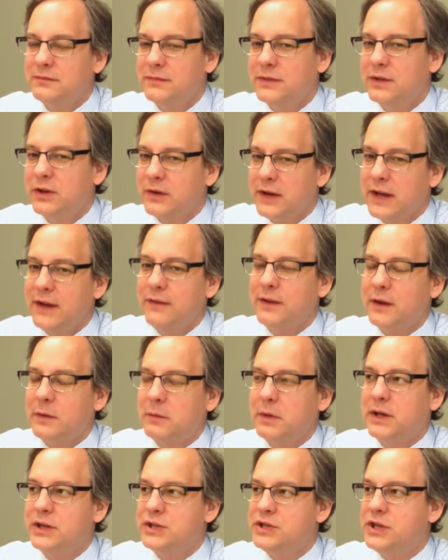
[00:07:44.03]
don't have that
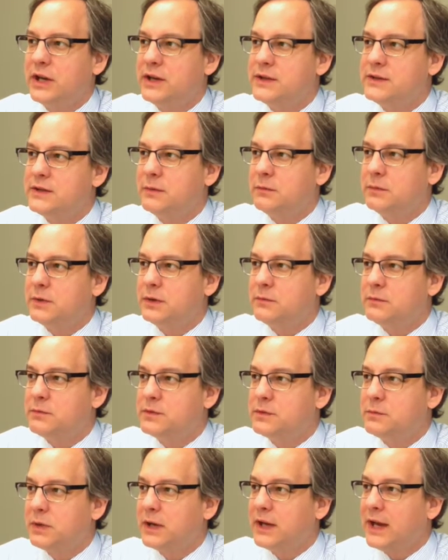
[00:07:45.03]
many GI symptoms
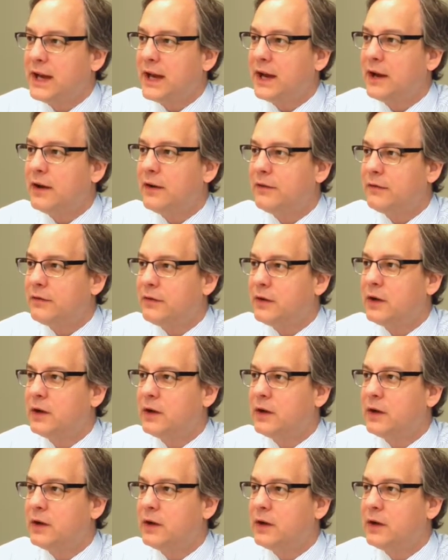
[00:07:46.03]
but have